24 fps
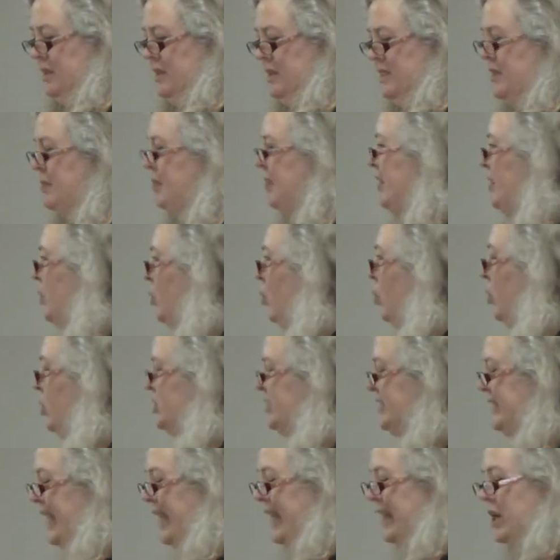Something that
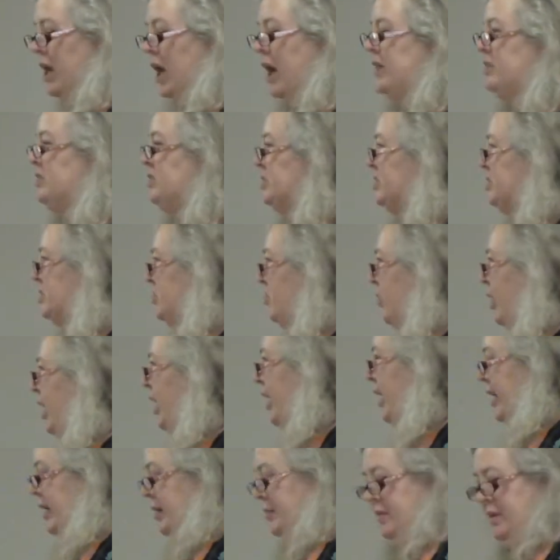words cannot
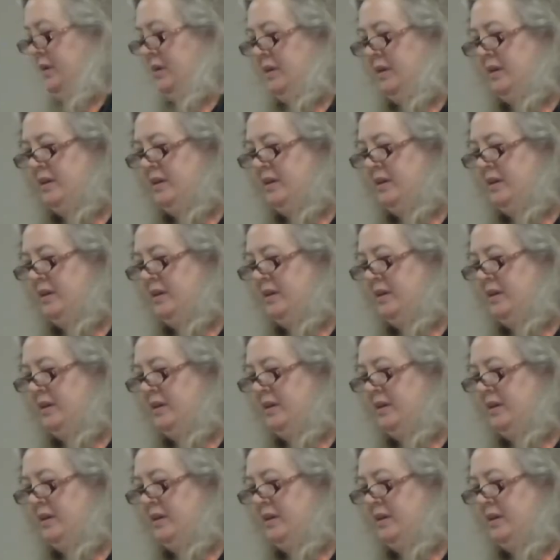describe.